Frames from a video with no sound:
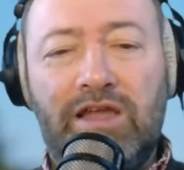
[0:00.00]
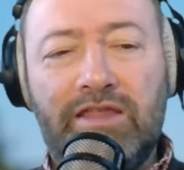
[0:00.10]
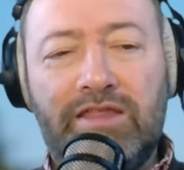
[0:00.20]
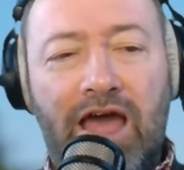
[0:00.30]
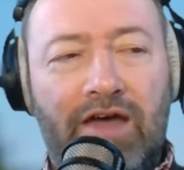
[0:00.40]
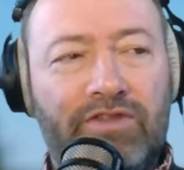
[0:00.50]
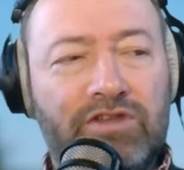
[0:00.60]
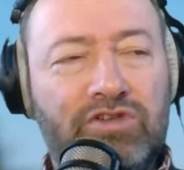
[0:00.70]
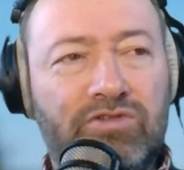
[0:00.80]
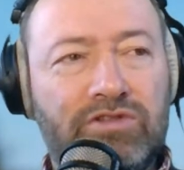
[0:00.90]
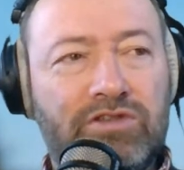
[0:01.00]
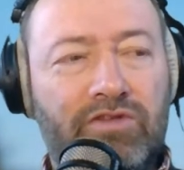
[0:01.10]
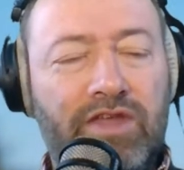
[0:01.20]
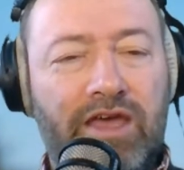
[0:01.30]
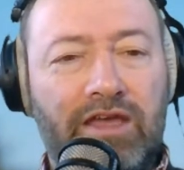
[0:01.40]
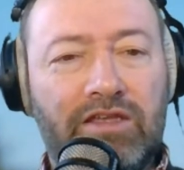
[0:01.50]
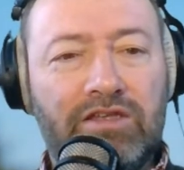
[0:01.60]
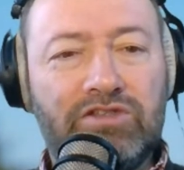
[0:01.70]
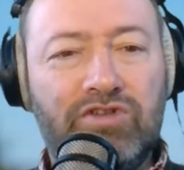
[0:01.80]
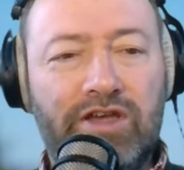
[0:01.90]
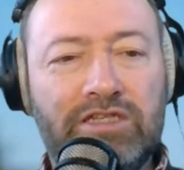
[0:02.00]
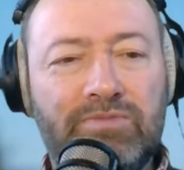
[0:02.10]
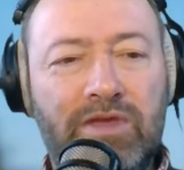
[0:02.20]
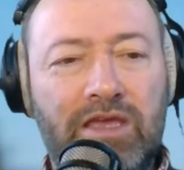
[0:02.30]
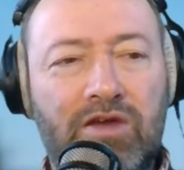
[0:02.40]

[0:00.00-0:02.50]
like that Sean's got there strikes me,